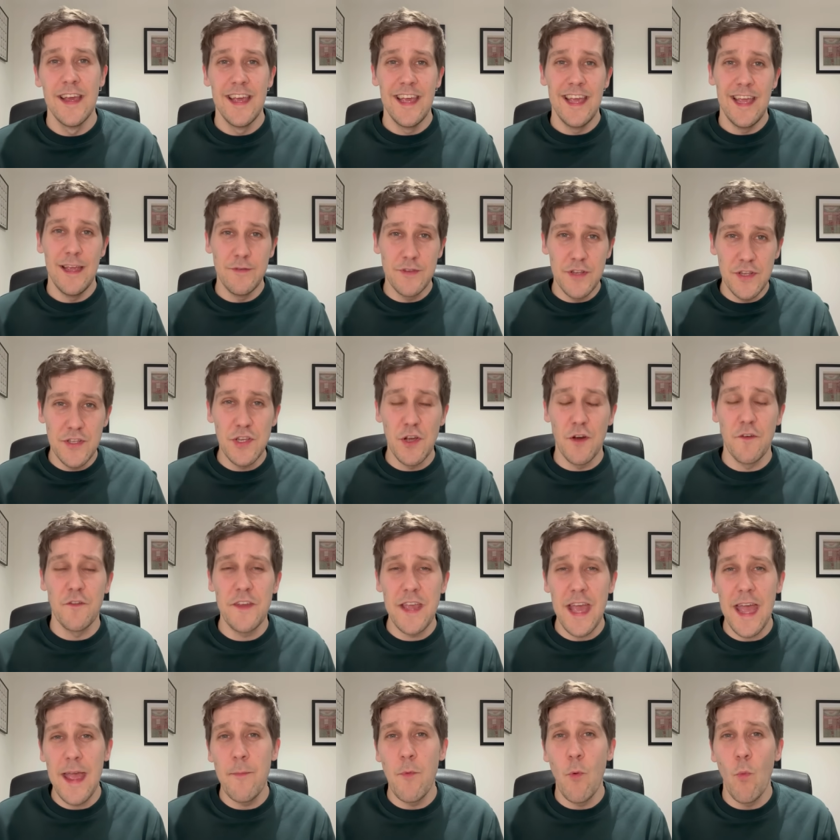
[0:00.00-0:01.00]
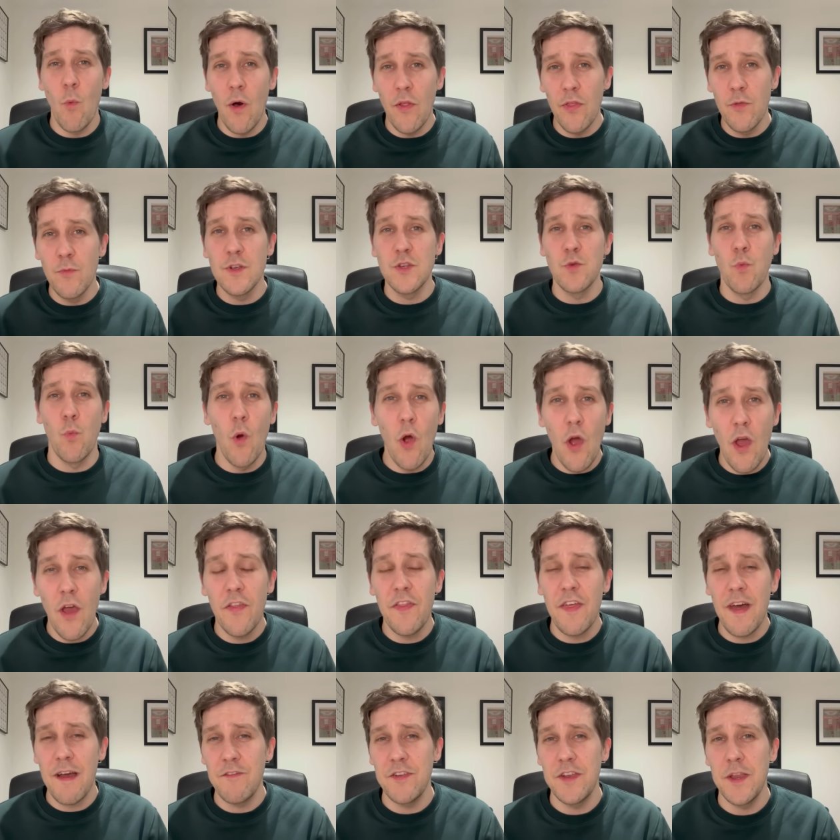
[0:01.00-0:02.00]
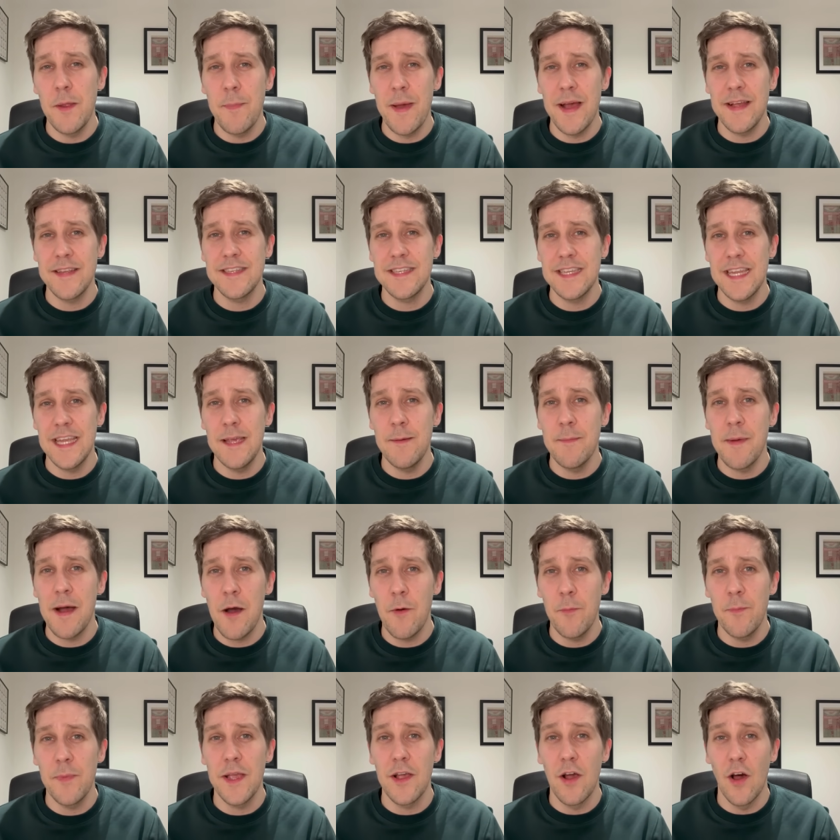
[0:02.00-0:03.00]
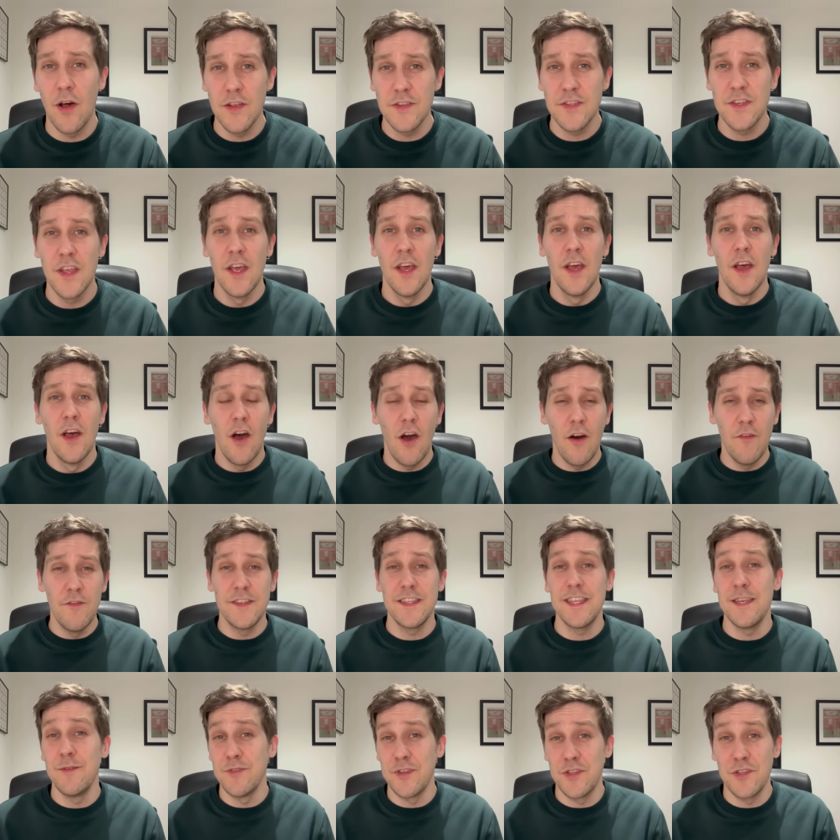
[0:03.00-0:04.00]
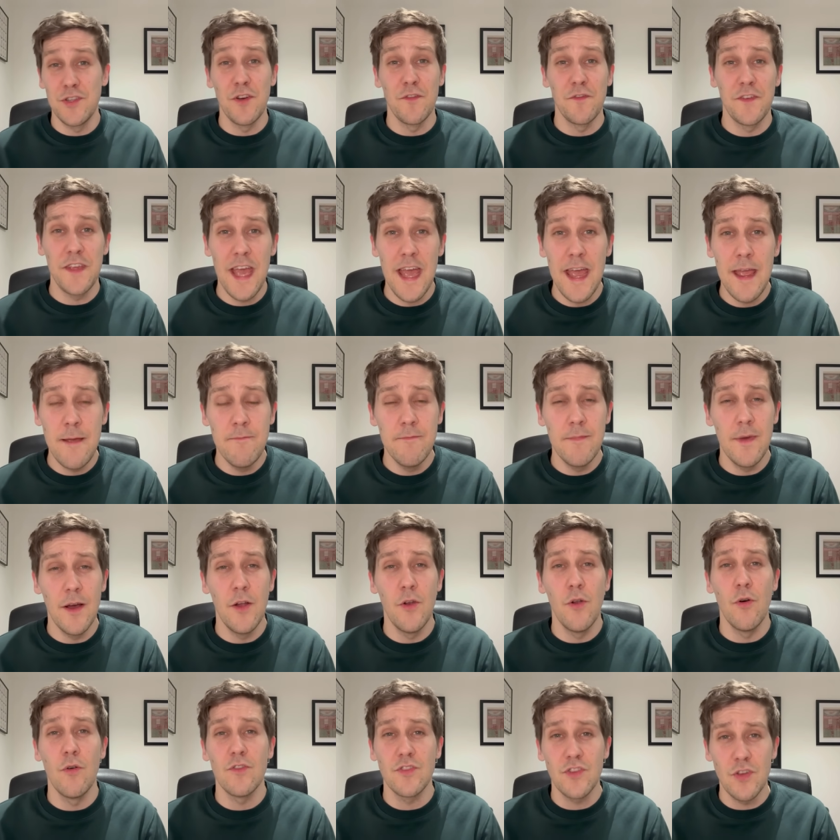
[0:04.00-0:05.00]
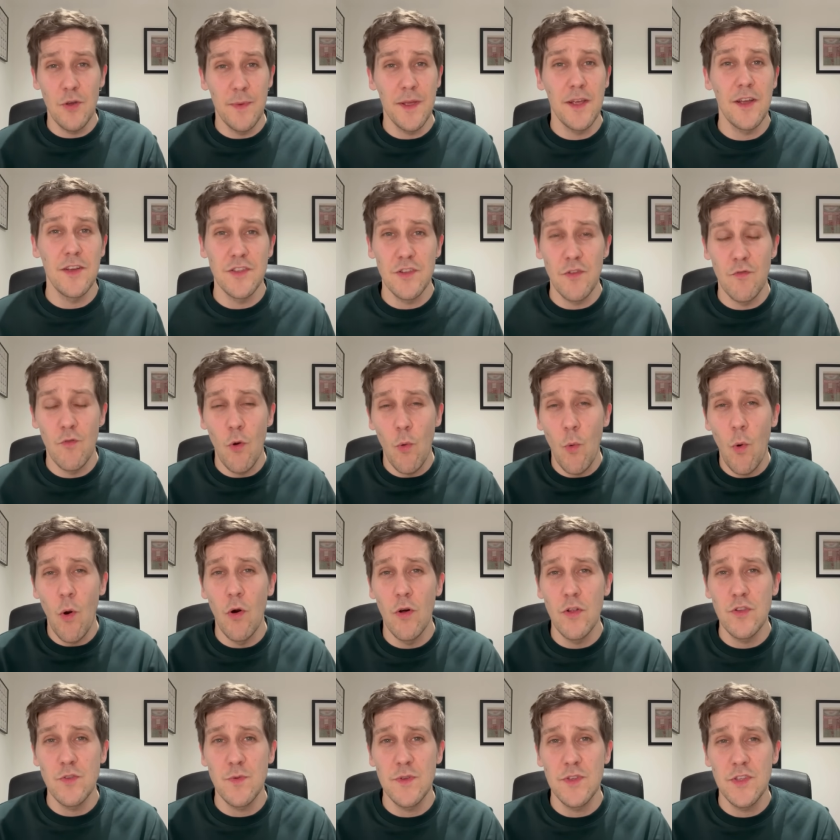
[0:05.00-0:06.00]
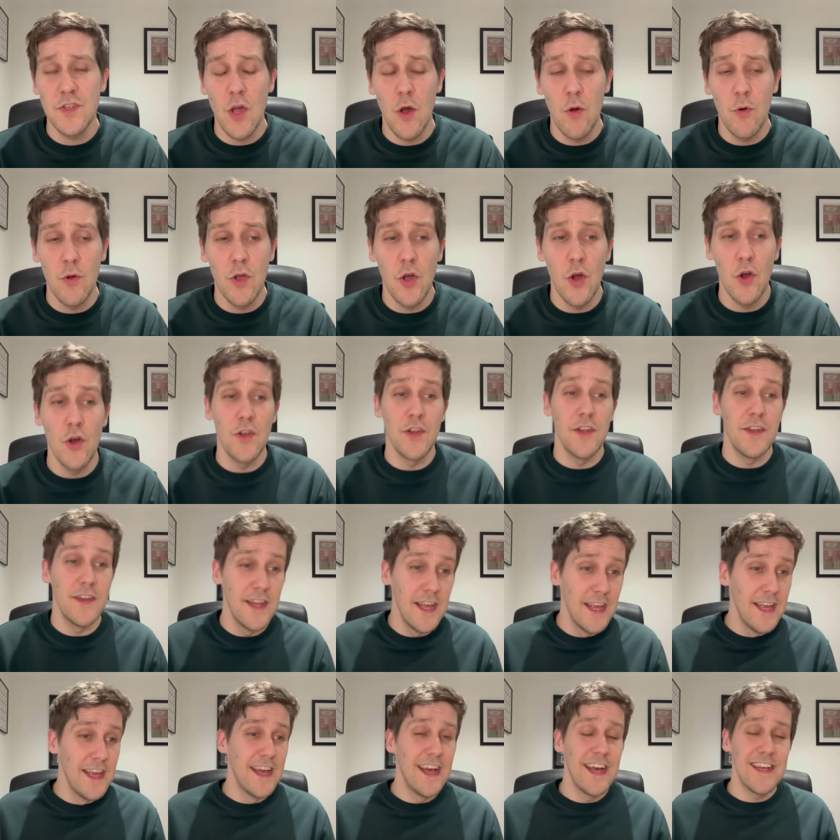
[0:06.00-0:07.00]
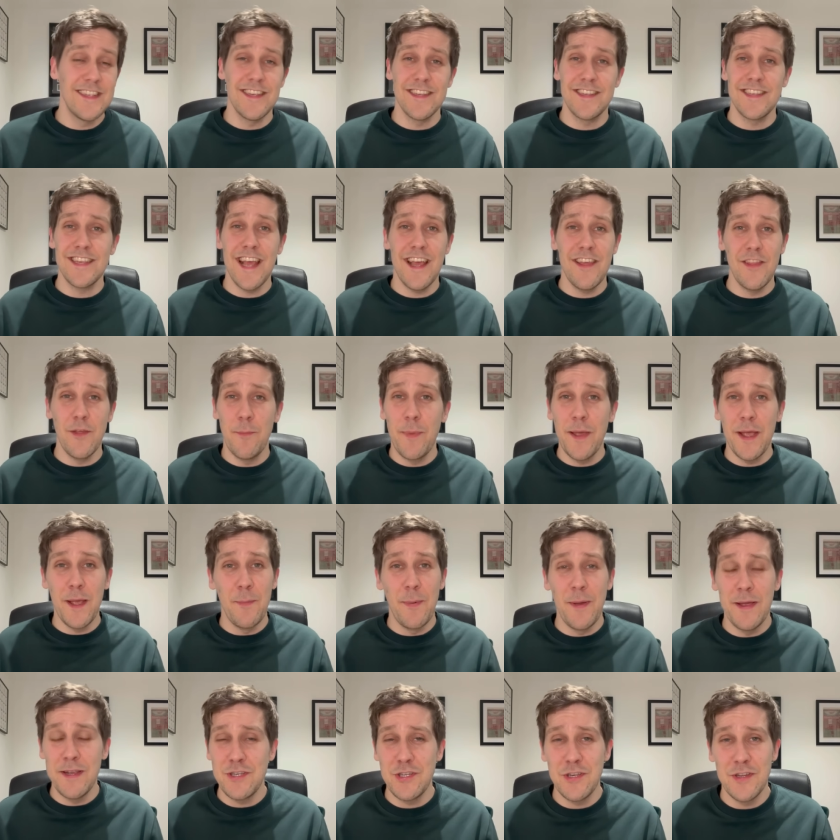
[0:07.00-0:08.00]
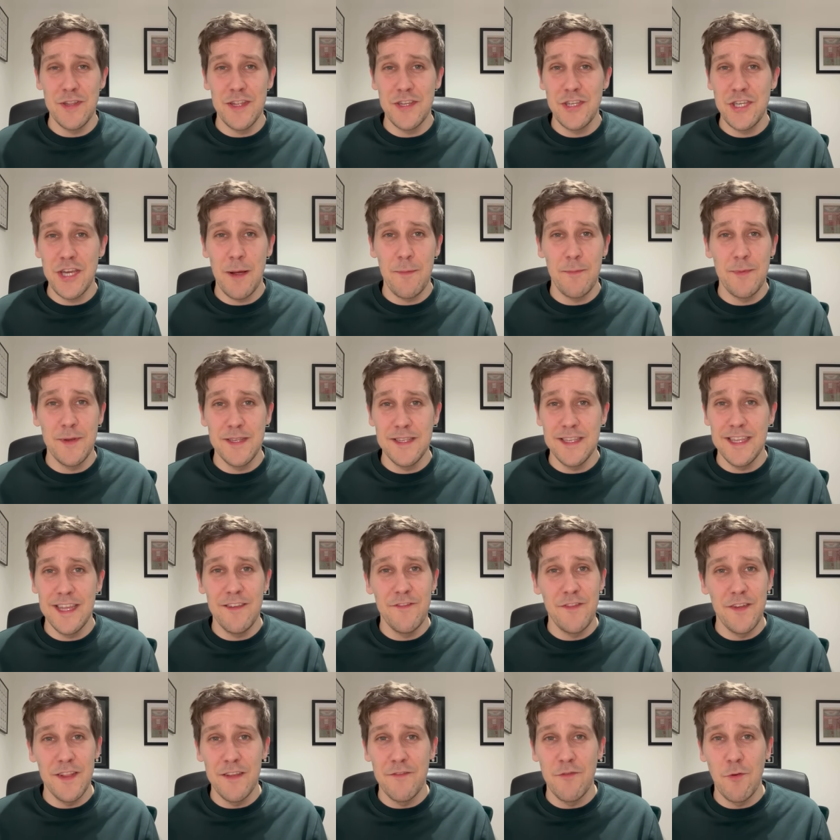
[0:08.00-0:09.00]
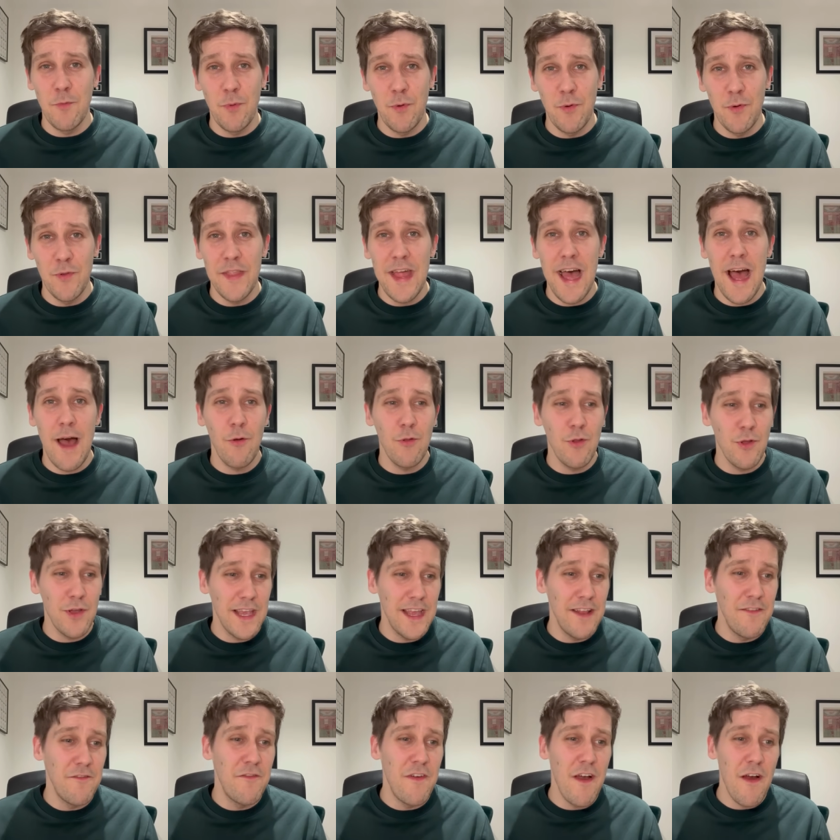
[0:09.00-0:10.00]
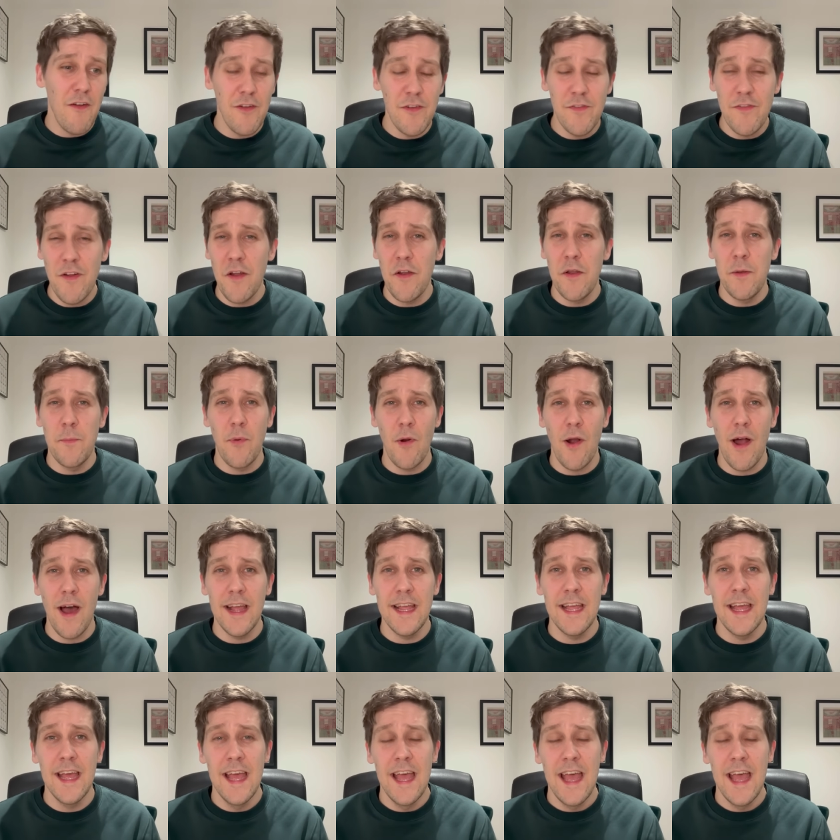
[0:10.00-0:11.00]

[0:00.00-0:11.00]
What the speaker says: it was a tough game and one that was worth having your best team out because obviously it was a tough game and also because the rewards were so good. And as I say, the bigger picture in the Champions League for Liverpool now looking very, very bright.